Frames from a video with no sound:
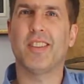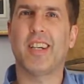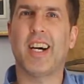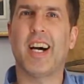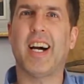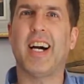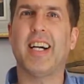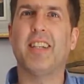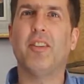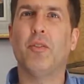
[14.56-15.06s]

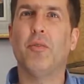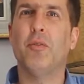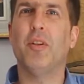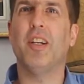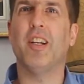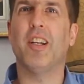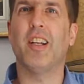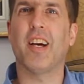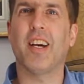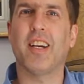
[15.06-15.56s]
I, I don't
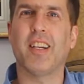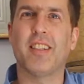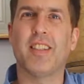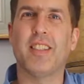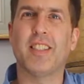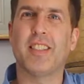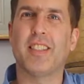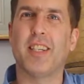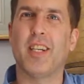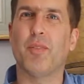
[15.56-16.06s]
really like
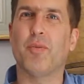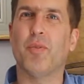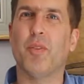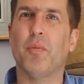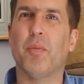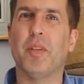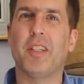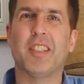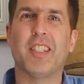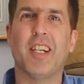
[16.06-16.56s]
this
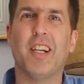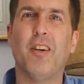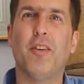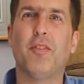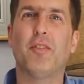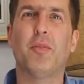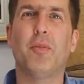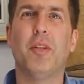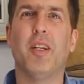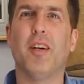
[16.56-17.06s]
statement because I
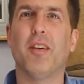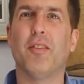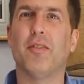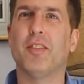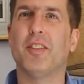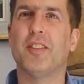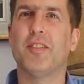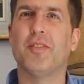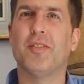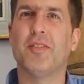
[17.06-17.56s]
love to be
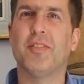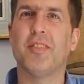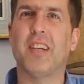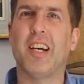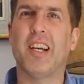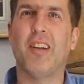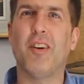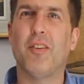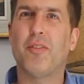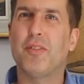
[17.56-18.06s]
loved.
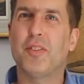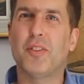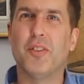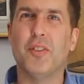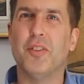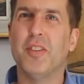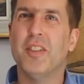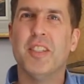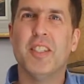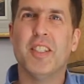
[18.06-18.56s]
I love
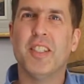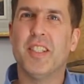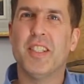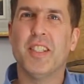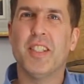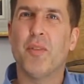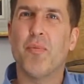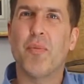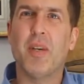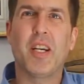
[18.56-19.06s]
to
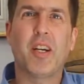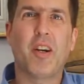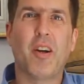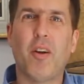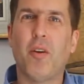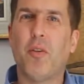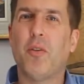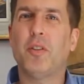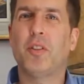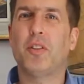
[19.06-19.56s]
be
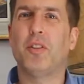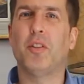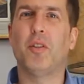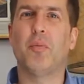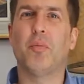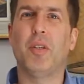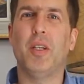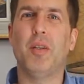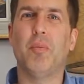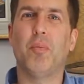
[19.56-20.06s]
close to the
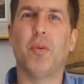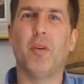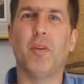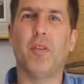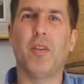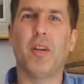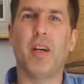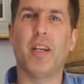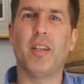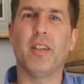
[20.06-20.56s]

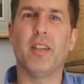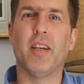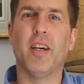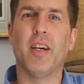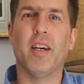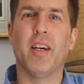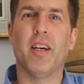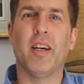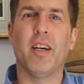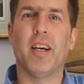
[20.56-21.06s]
people and,
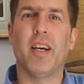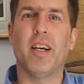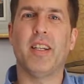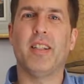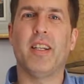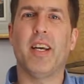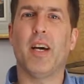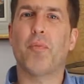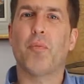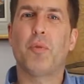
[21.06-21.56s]

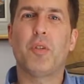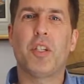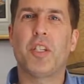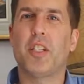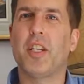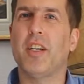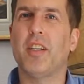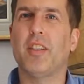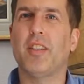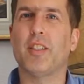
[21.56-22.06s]
and they
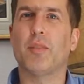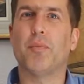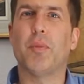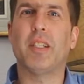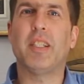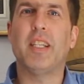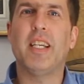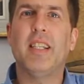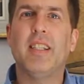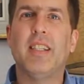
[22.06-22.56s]
appreciate us,
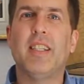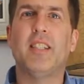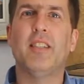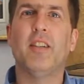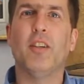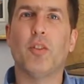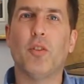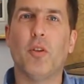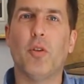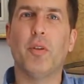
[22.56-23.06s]
but it is
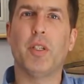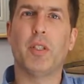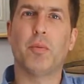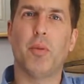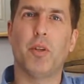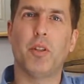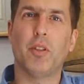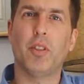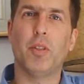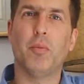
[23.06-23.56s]
not always
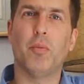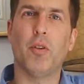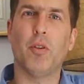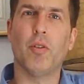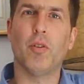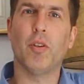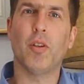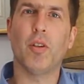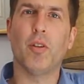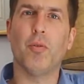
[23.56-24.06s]

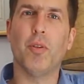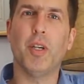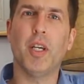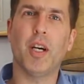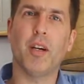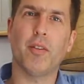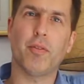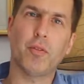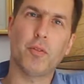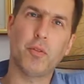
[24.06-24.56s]
possible. We
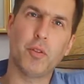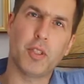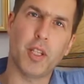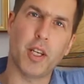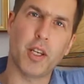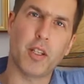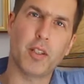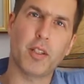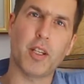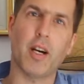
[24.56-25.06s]
have to
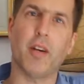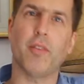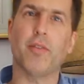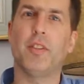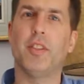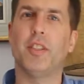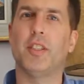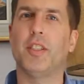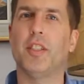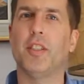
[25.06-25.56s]
take tough
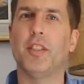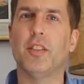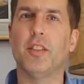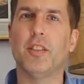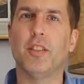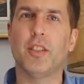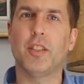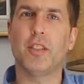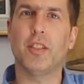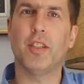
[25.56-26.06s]

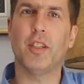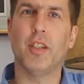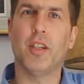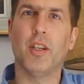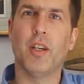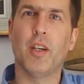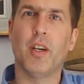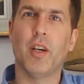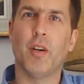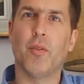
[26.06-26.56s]
decisions.
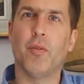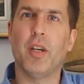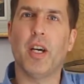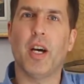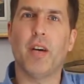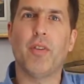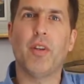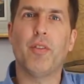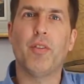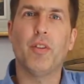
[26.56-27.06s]
We
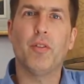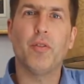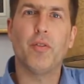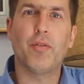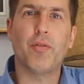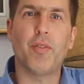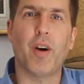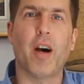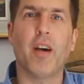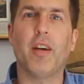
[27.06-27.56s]
have even to
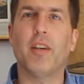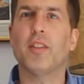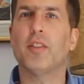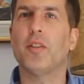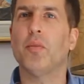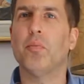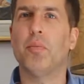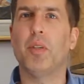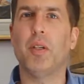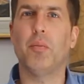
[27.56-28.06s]
fire
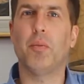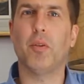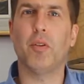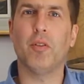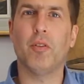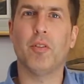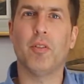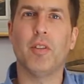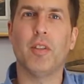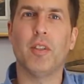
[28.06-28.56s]
some
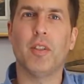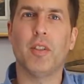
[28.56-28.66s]
people.